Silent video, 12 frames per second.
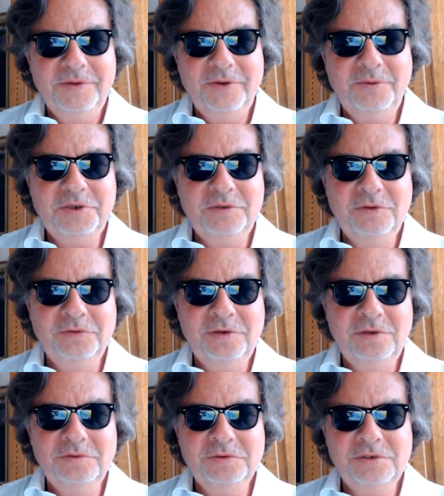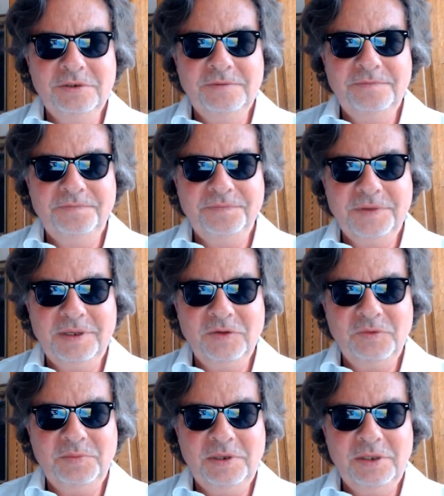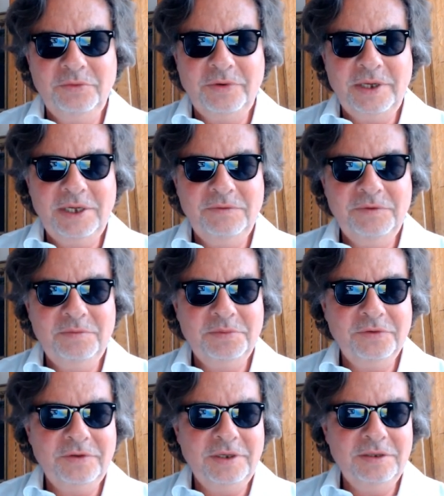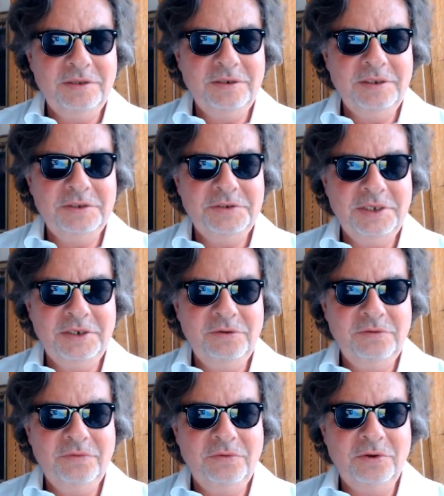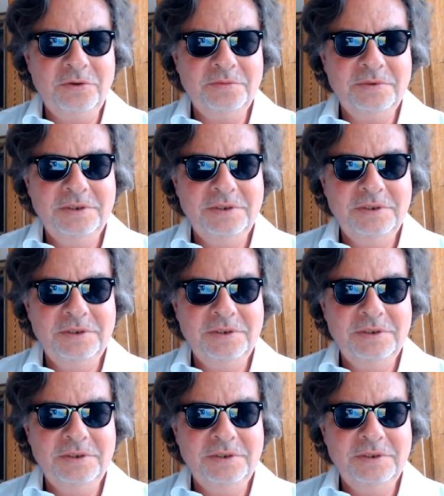The optimal solution has been derived and presented in general form.